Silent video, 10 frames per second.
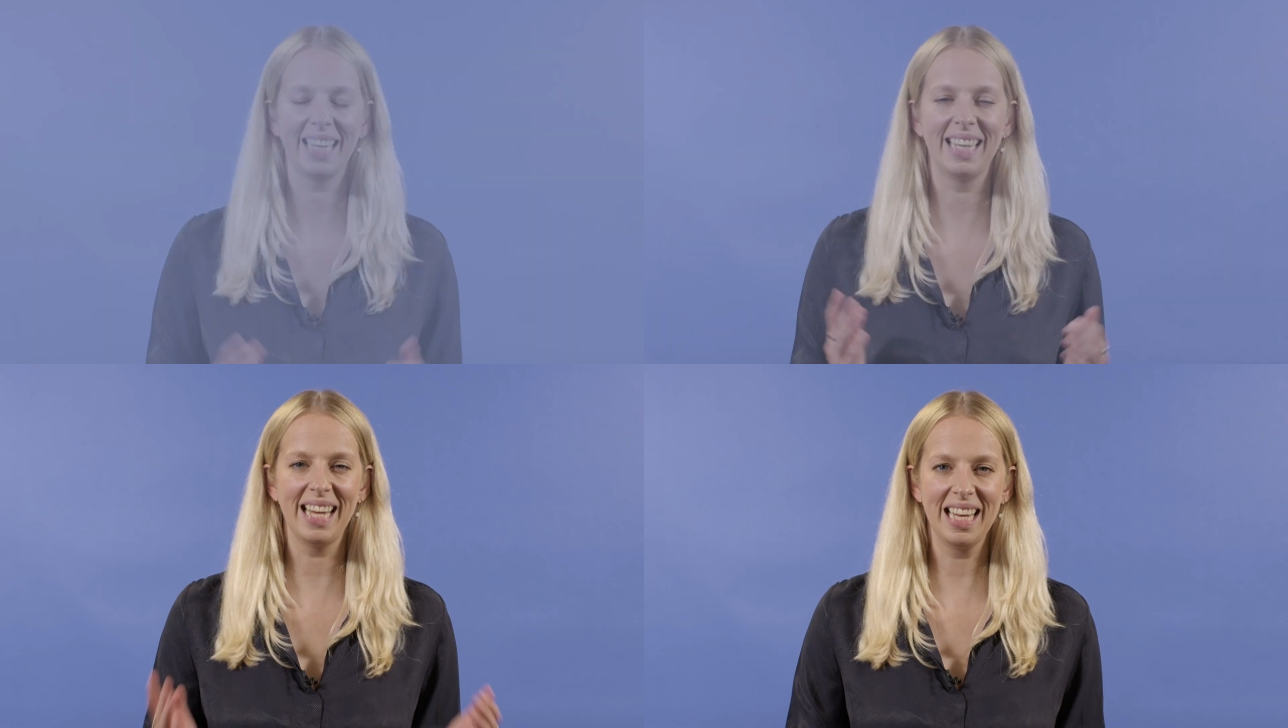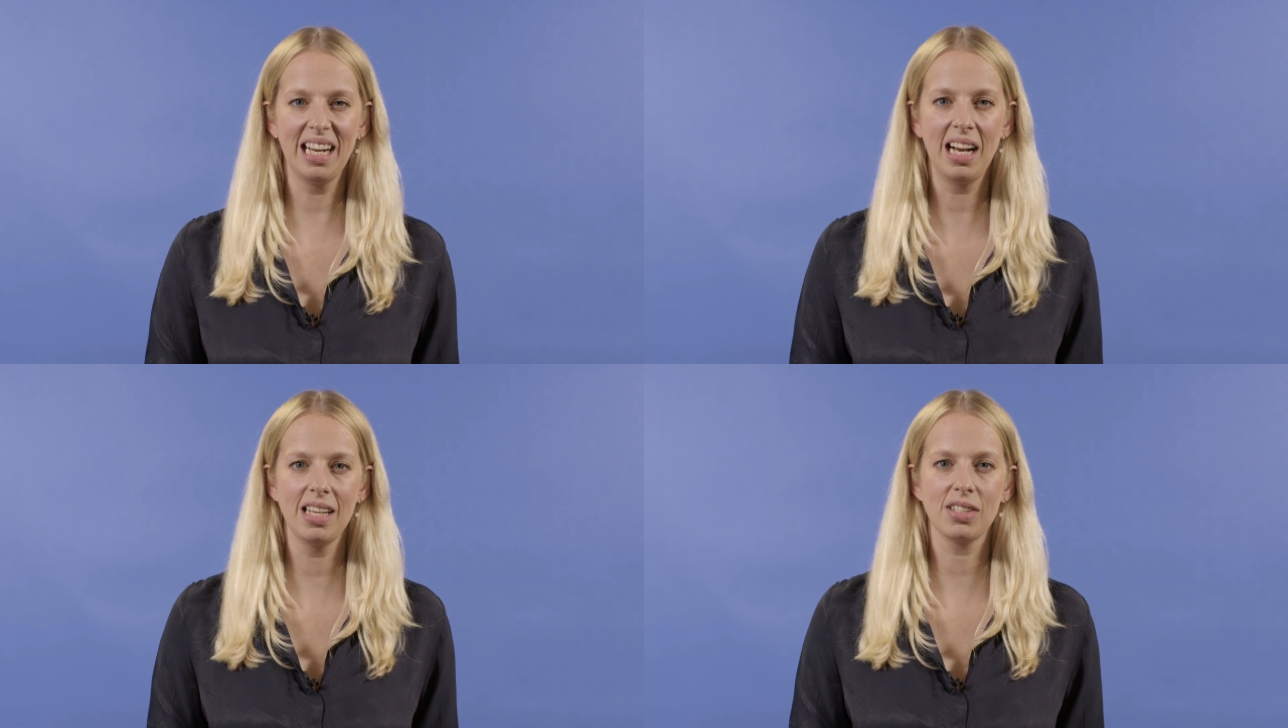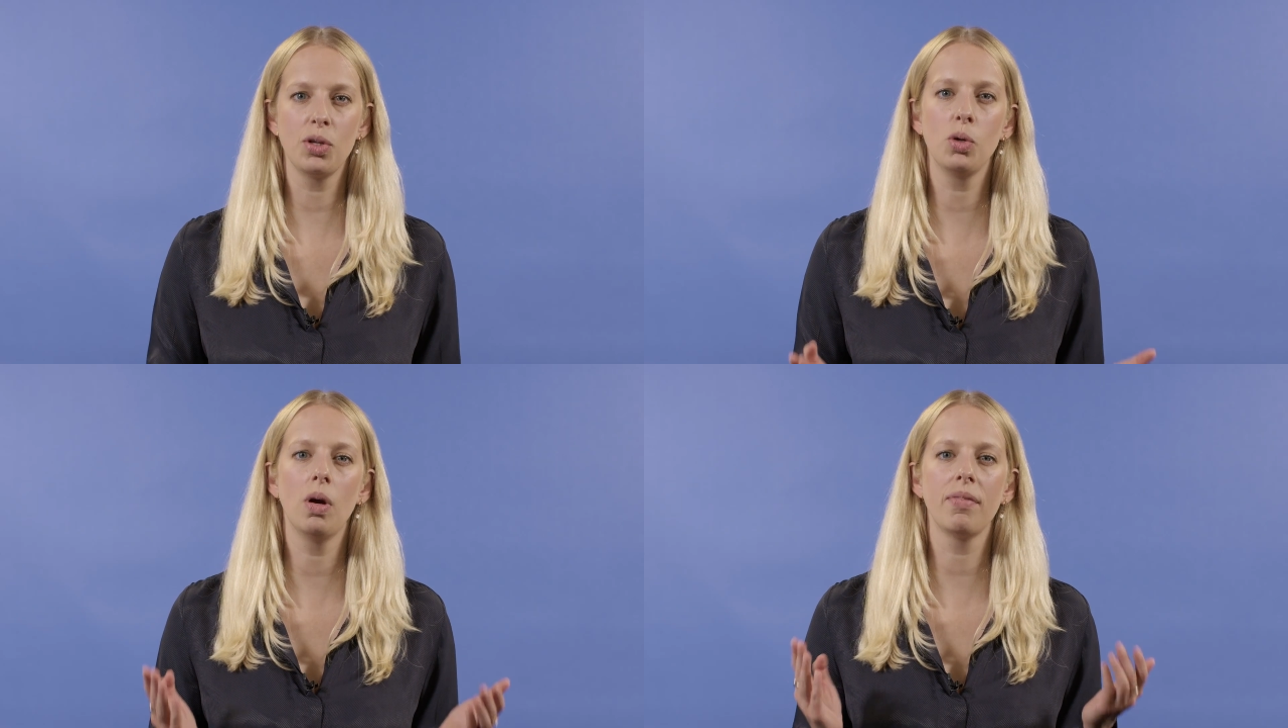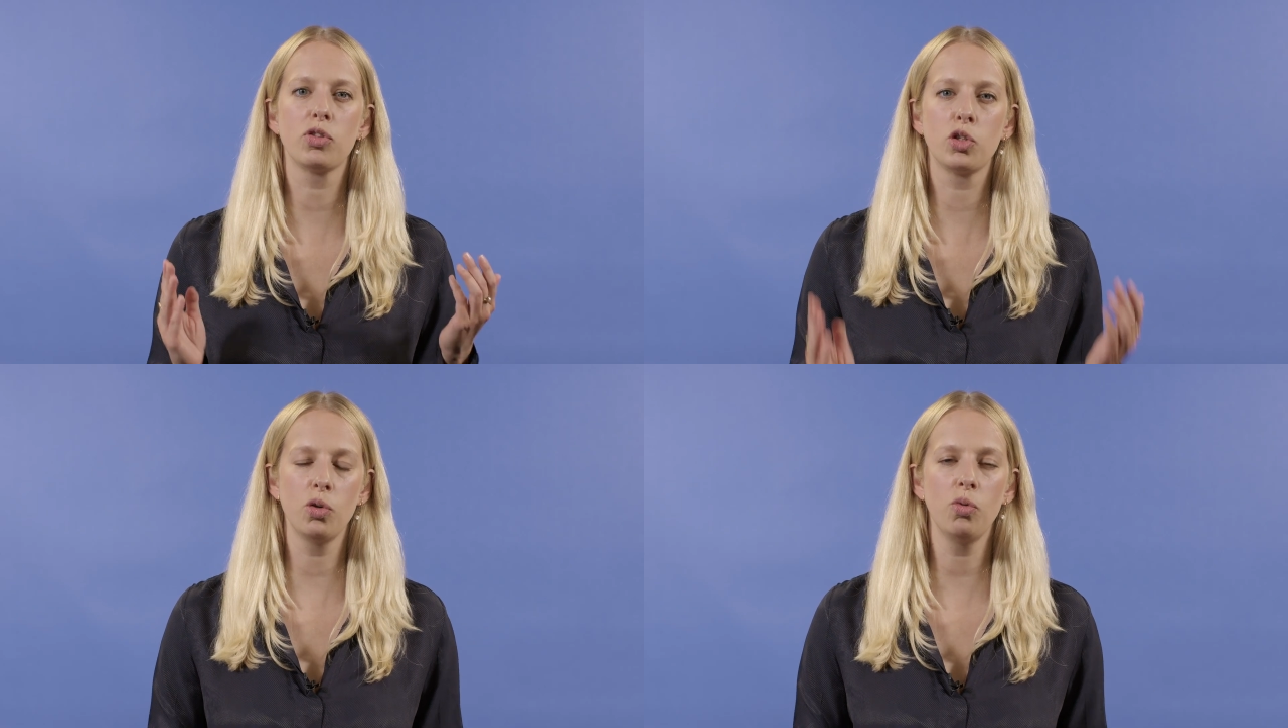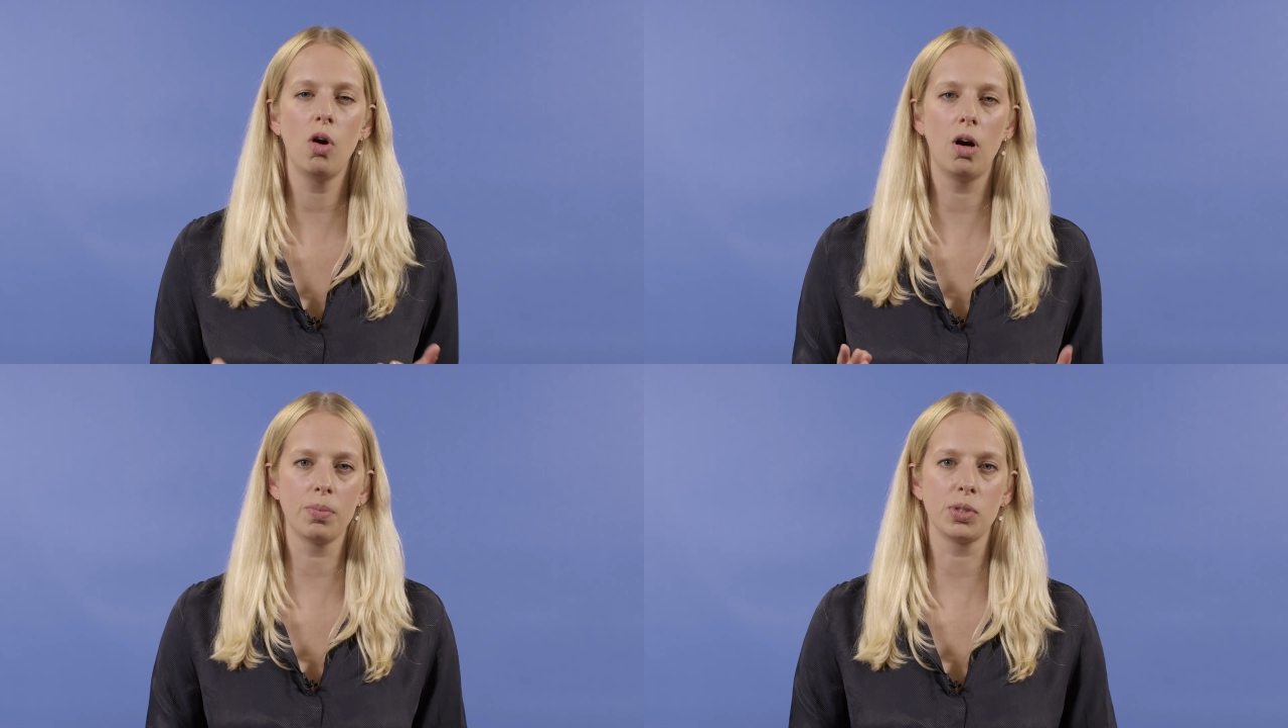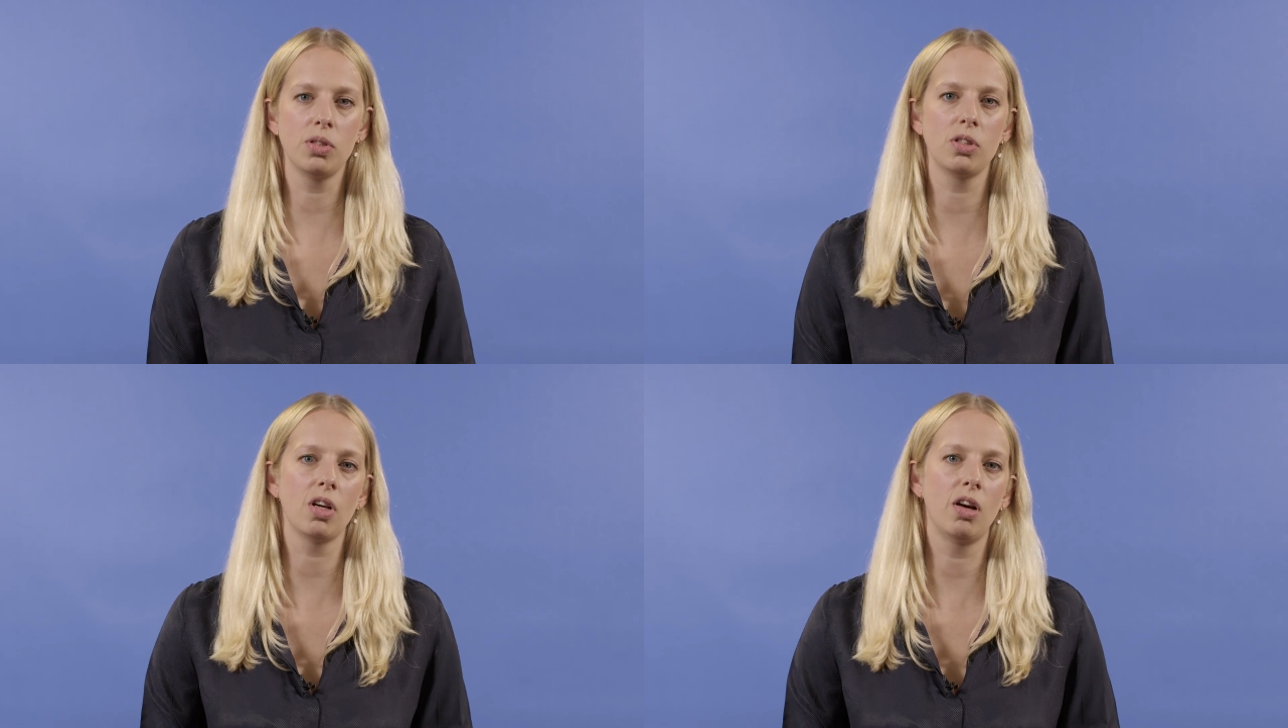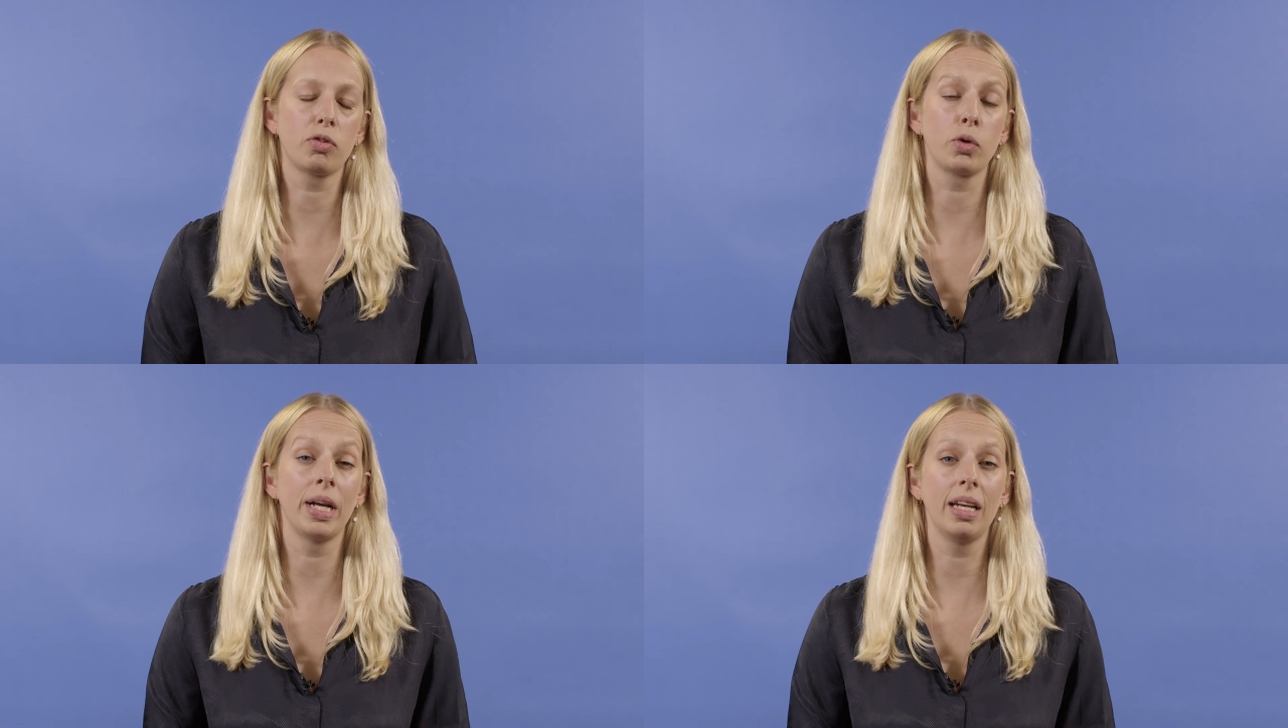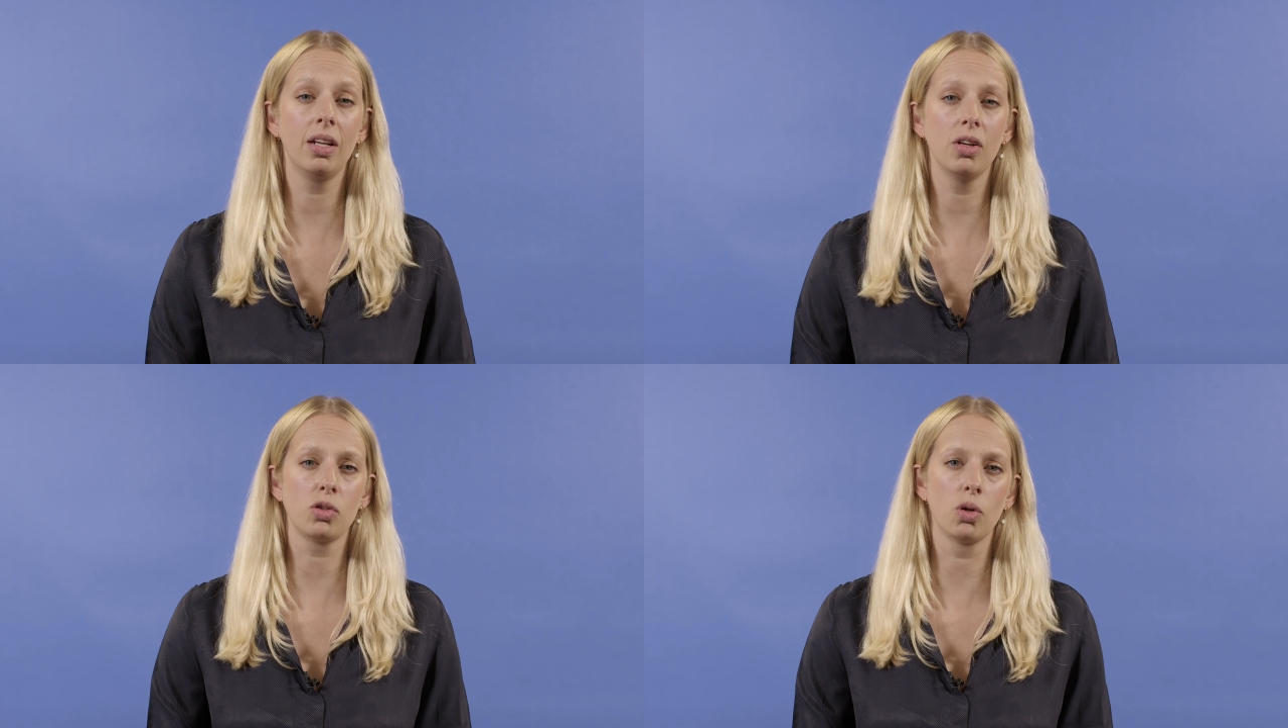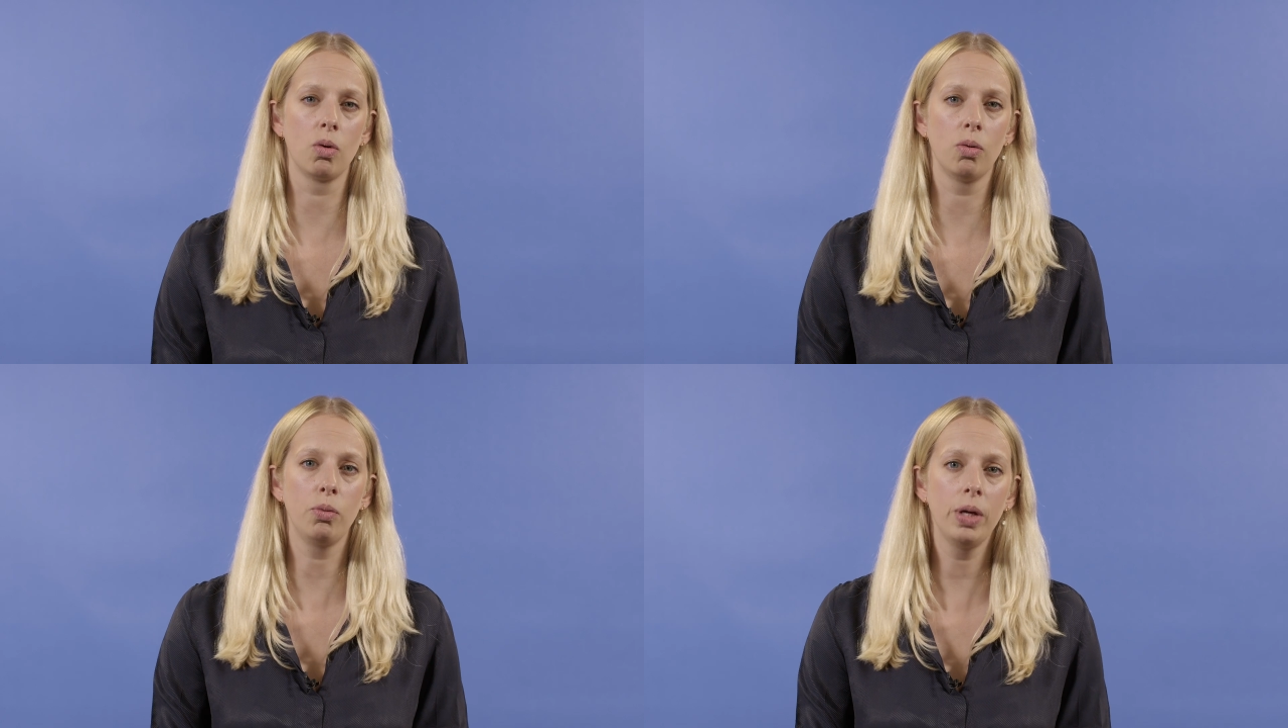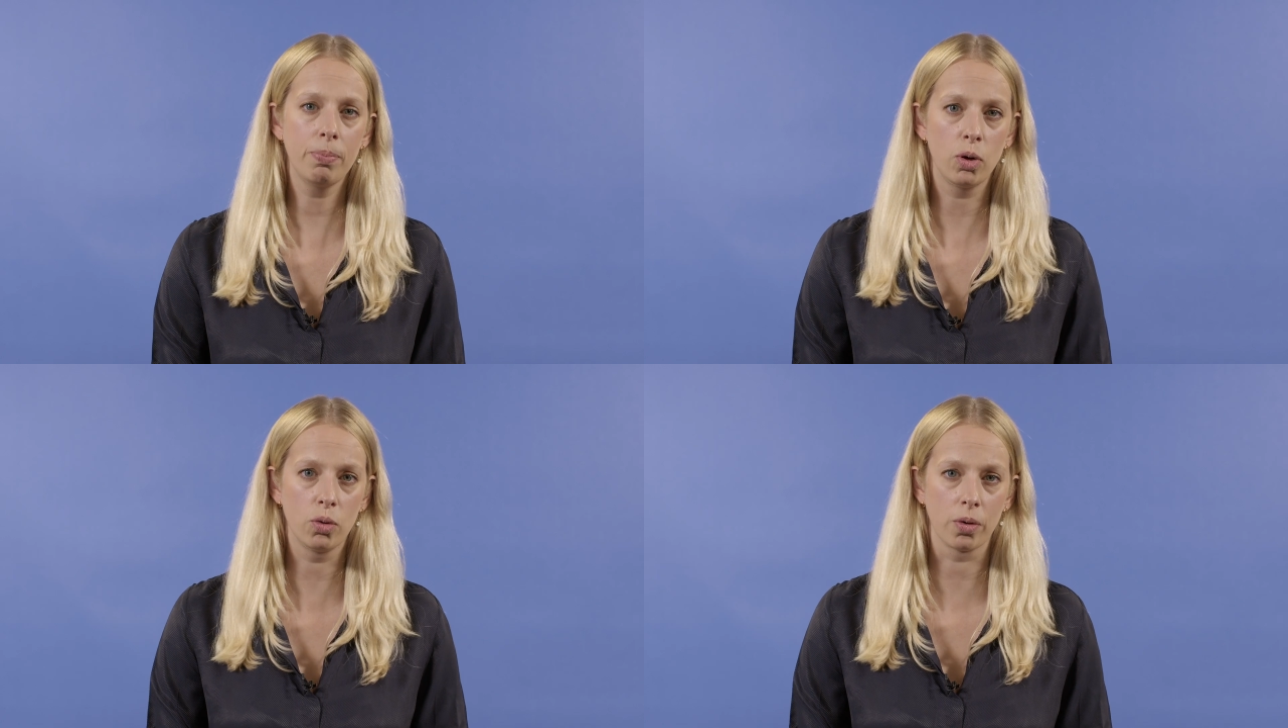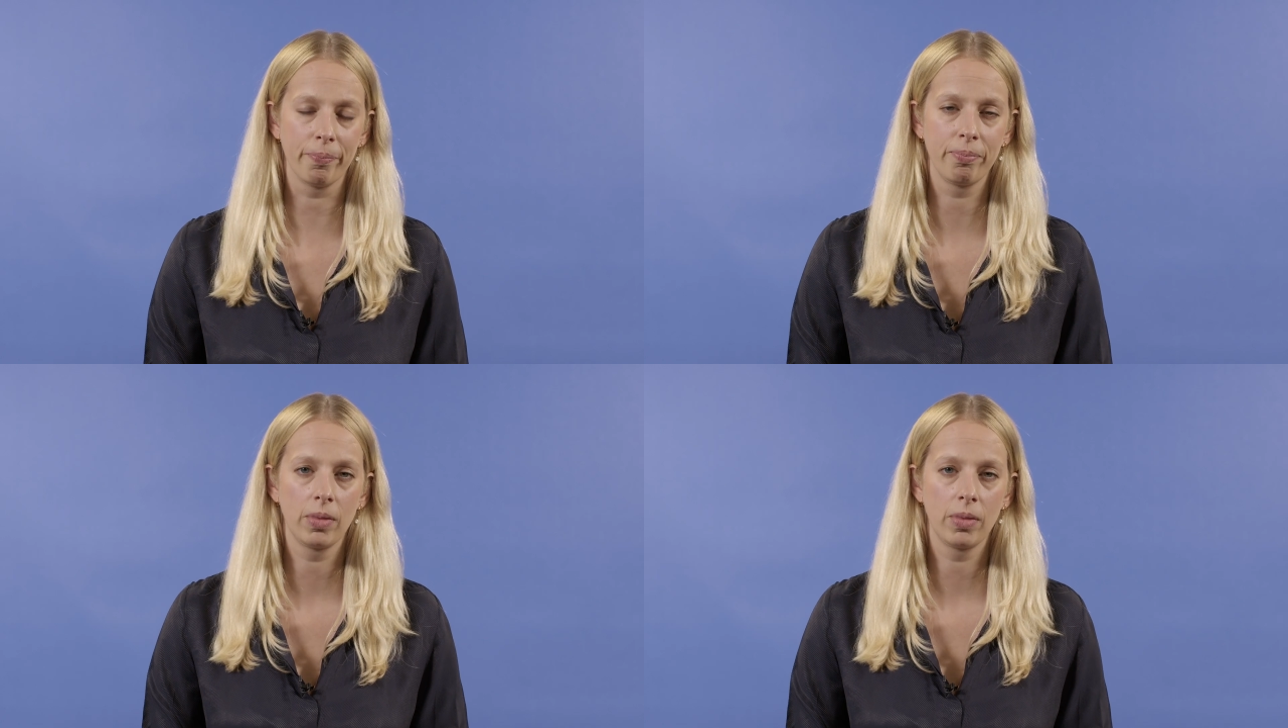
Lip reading: In Enalyzer, you have 2 options of creating your total report.